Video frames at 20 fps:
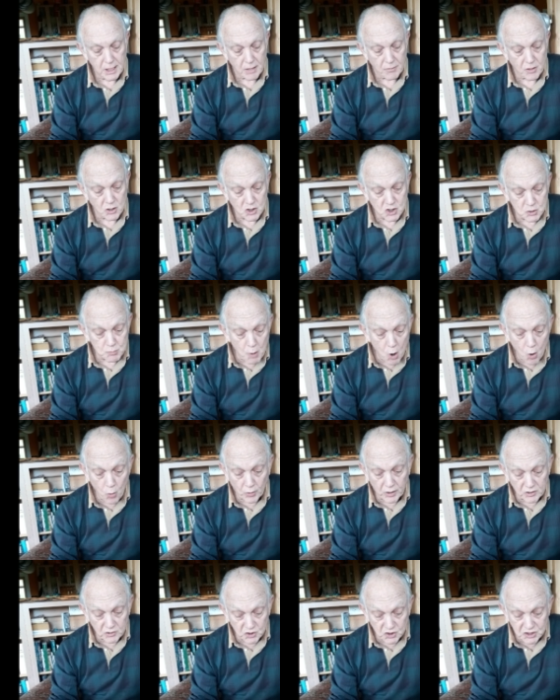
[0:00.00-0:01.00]
The smoke
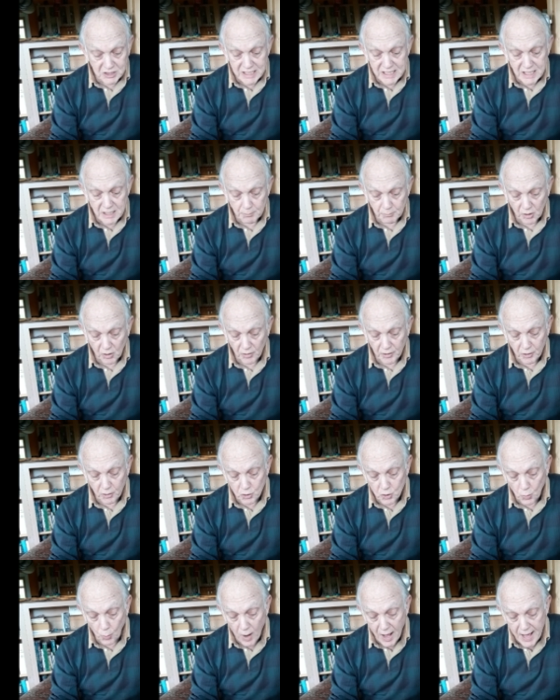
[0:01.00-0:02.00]
and steam cleared
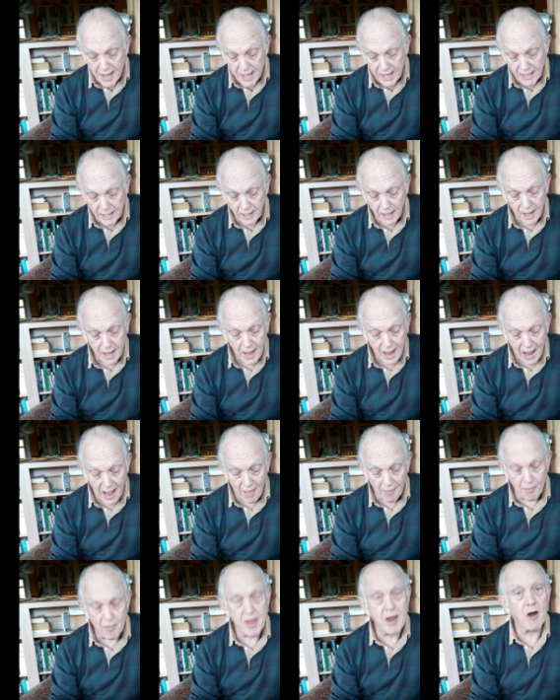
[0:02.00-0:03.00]
away,
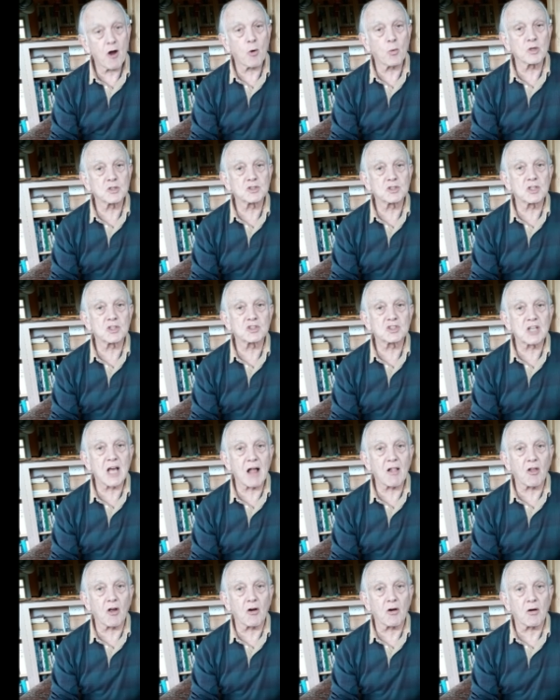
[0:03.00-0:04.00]
and there was the
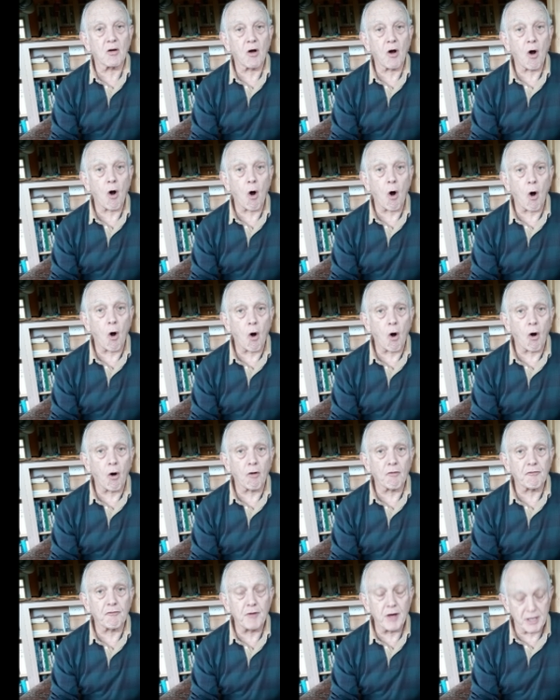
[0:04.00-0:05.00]
cellar,
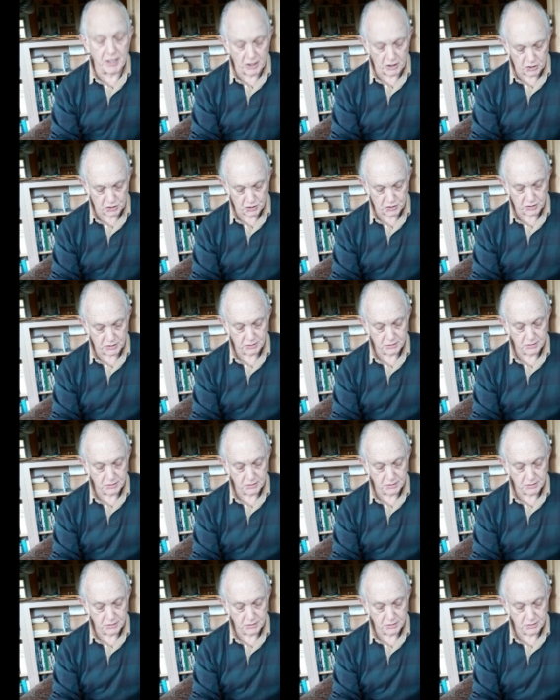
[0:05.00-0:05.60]
all finished.